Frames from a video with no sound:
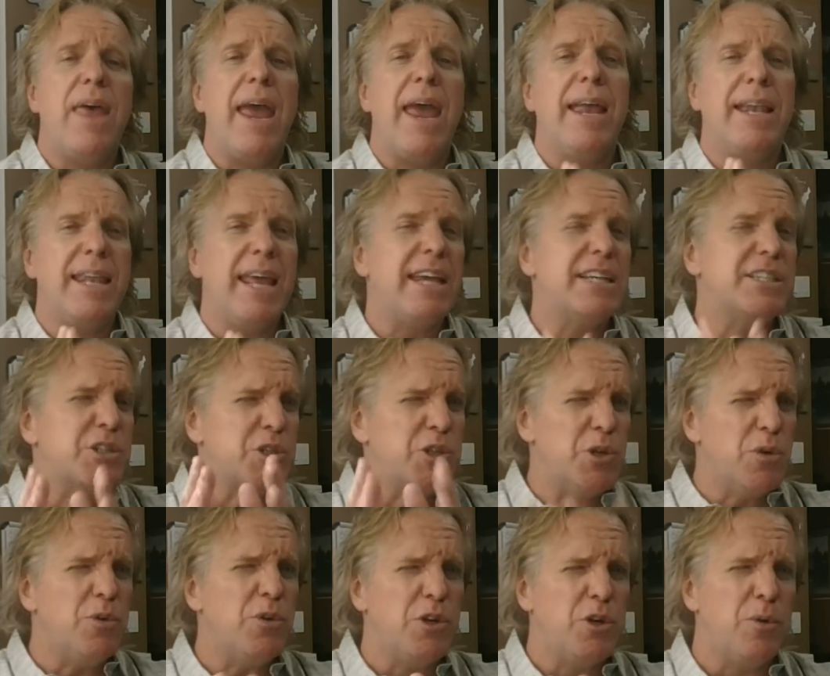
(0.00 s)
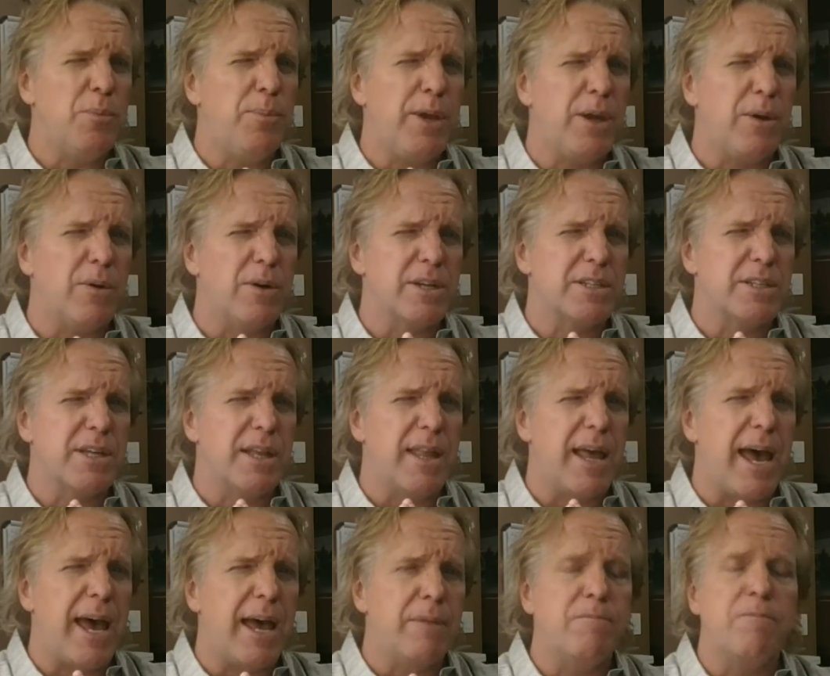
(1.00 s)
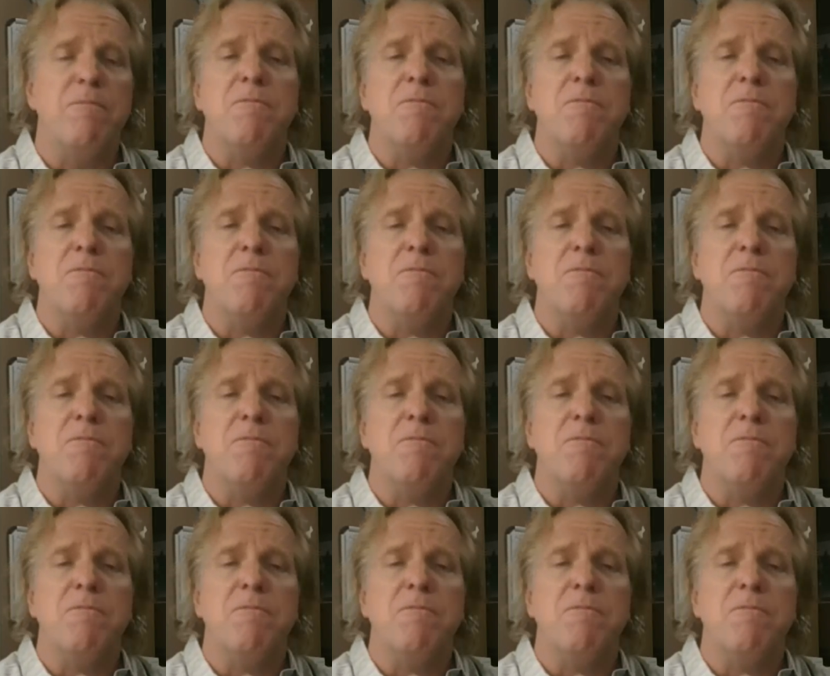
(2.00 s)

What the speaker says: and they sue you because of that.